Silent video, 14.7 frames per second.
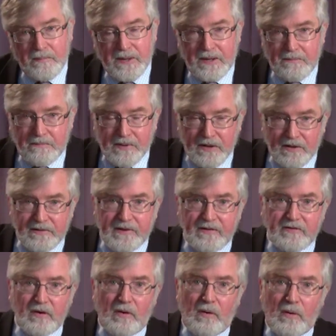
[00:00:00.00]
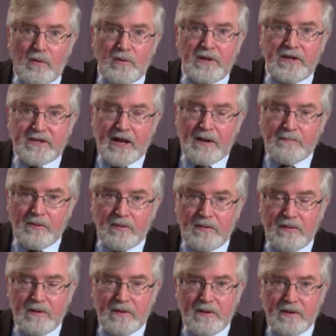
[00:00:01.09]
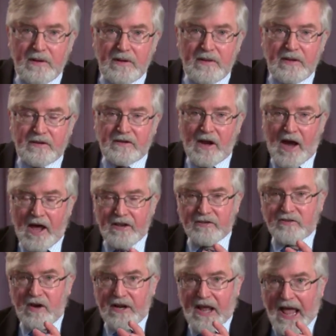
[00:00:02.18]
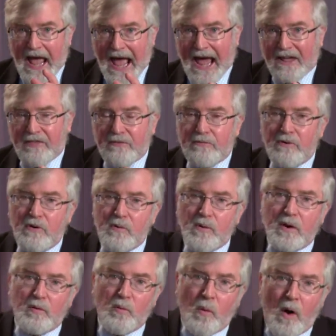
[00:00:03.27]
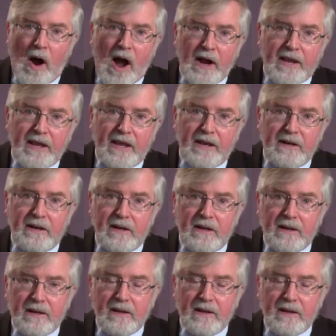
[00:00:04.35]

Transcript: We're being built as a holy temple that God is going to act through and walk in.